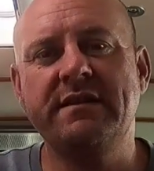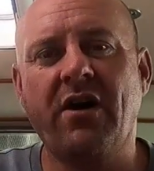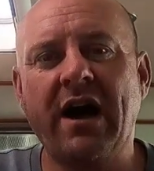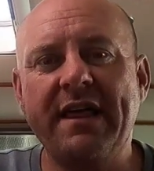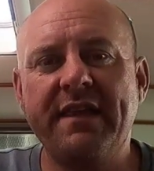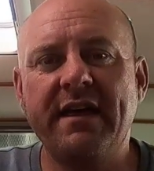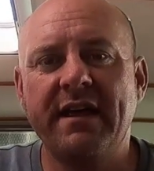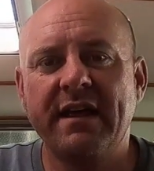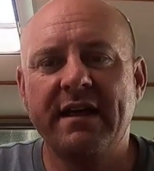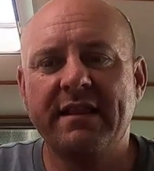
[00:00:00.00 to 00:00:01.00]
to either
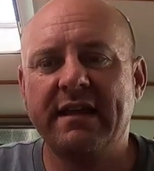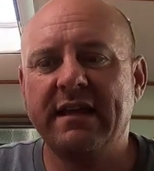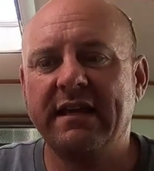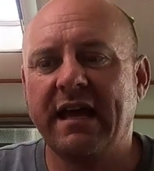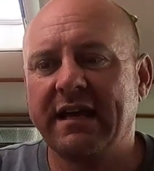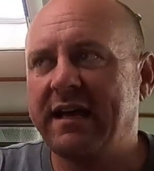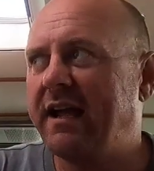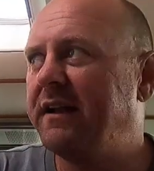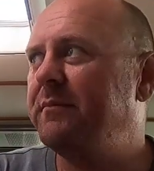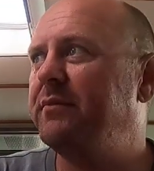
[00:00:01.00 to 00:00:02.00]
the
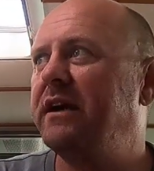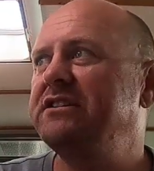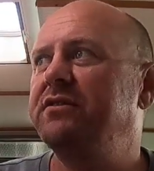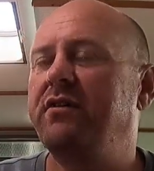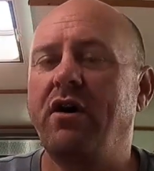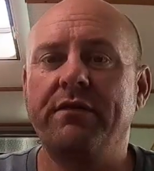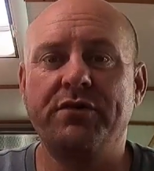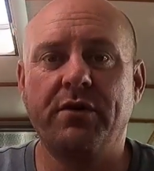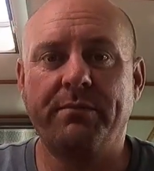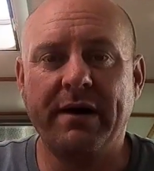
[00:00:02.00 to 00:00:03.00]
cut-in pressure of
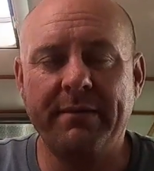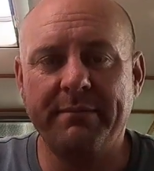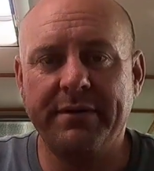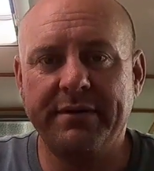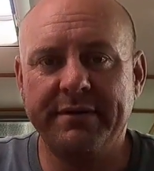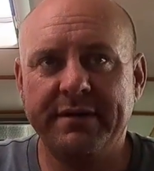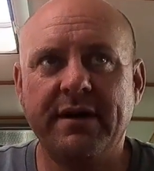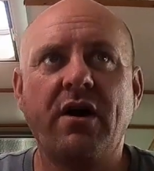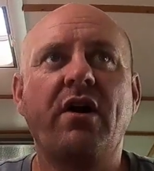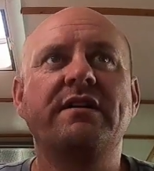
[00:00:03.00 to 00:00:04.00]
your pump,
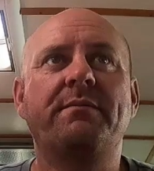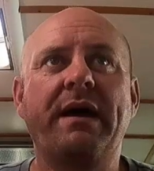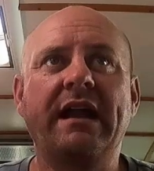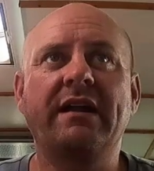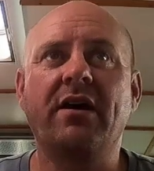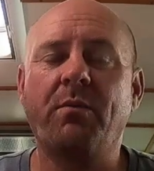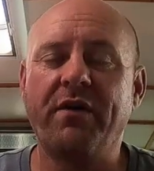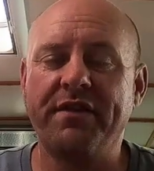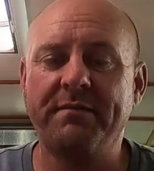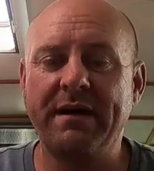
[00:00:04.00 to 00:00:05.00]
depending on
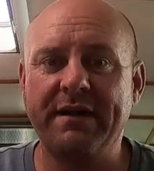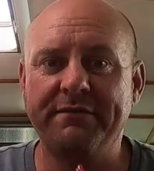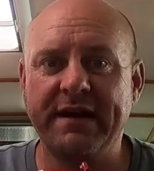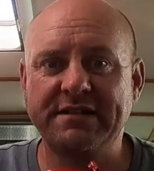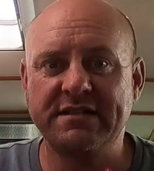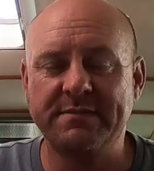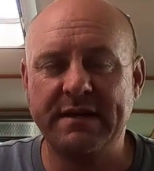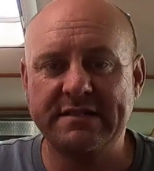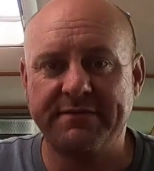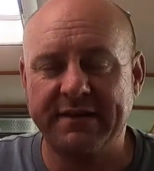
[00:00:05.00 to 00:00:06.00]
what the manufacturer
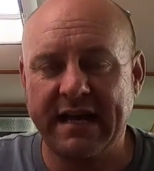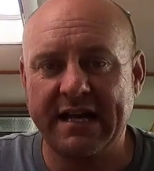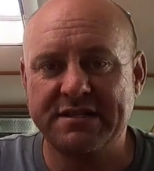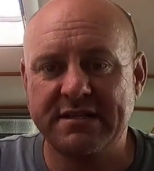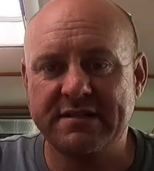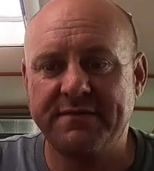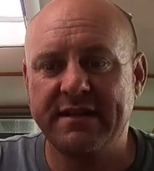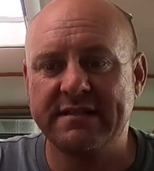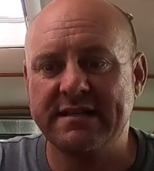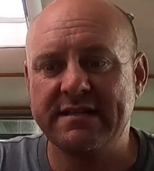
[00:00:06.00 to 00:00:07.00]
specifications for
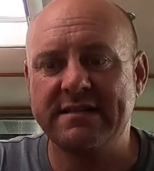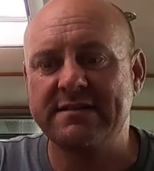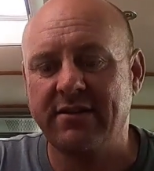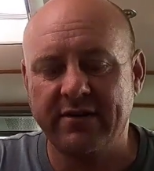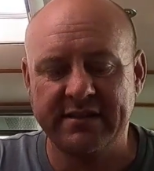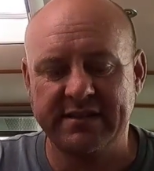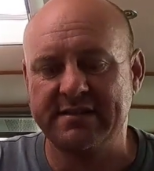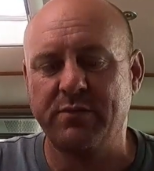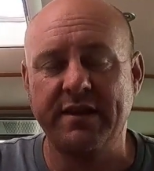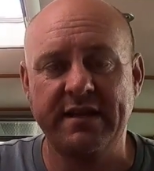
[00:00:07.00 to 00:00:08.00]
this is, as long as
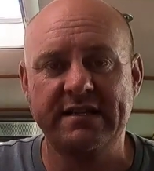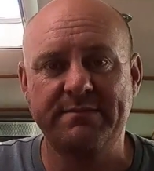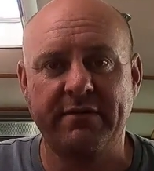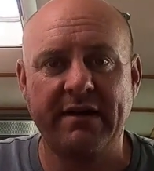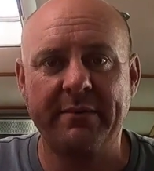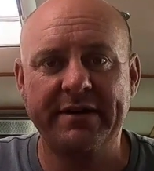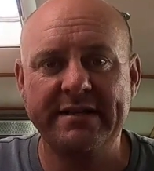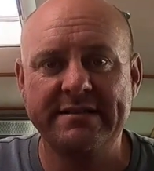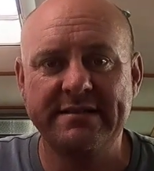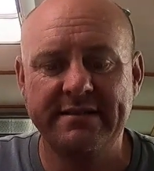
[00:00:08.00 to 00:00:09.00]
it's within its
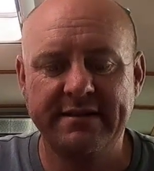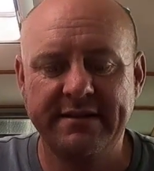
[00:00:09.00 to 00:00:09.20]
parameters.